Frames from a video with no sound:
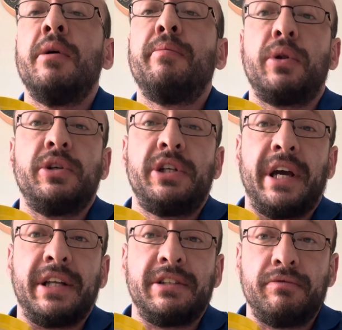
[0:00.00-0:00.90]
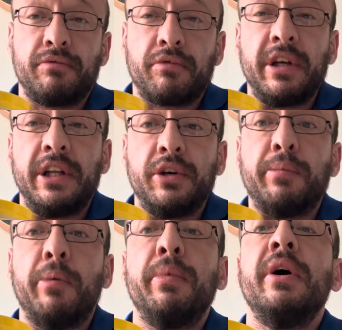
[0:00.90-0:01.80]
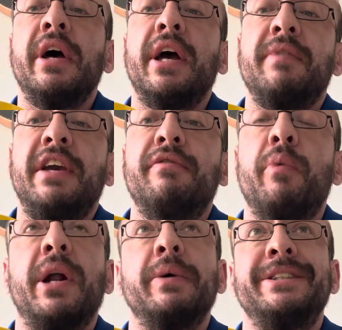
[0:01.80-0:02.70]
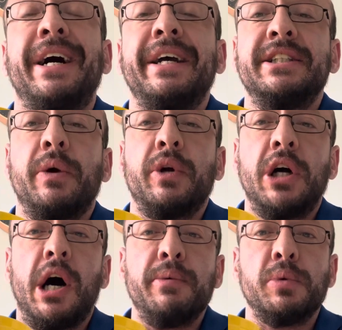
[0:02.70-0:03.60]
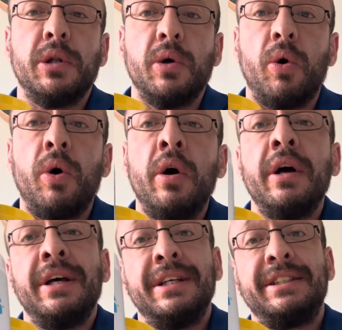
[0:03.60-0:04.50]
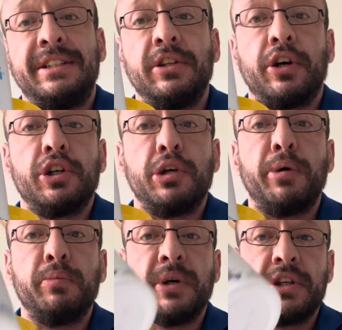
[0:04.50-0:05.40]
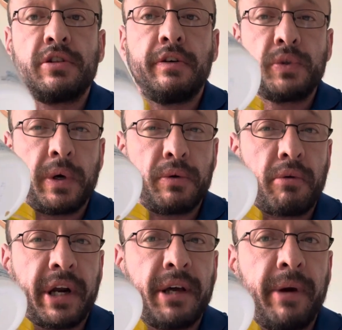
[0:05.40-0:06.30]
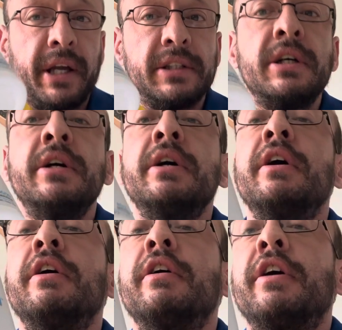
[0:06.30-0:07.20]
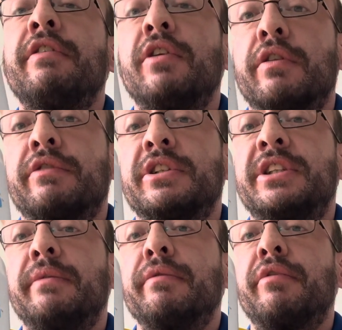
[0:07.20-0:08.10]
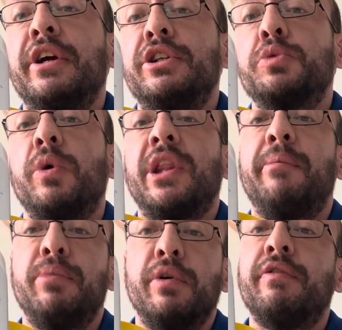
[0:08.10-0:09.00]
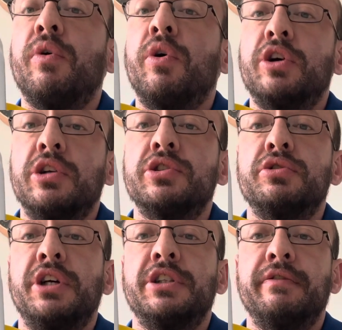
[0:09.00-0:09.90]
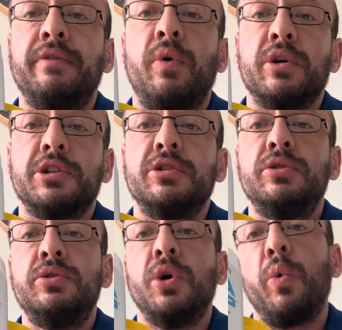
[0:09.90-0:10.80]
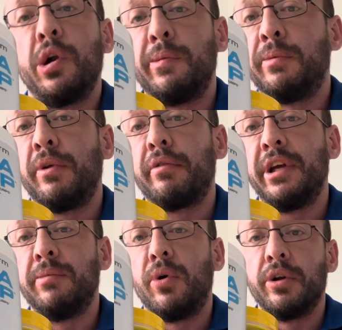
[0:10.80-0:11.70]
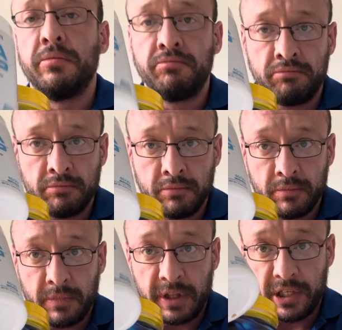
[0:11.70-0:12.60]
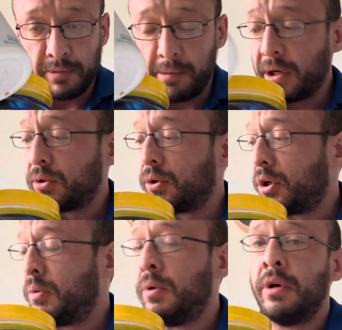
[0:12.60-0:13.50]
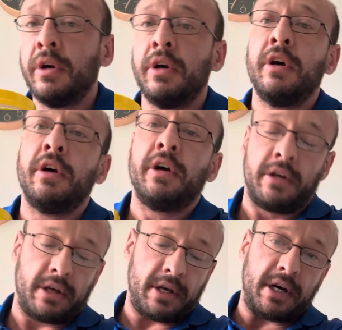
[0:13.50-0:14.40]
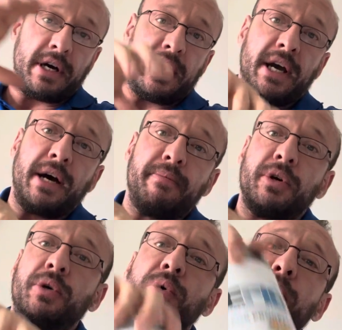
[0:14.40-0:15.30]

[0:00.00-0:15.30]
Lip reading: Plus you get a really good pump. Even when I was dieting down on carbs were low, still got a good pump with this stuff, so I recommend if you're looking for a stim-free and just want that blood flow and concentration and focus and don't want to be up till 3 in the morning, this will be my go-to. I am going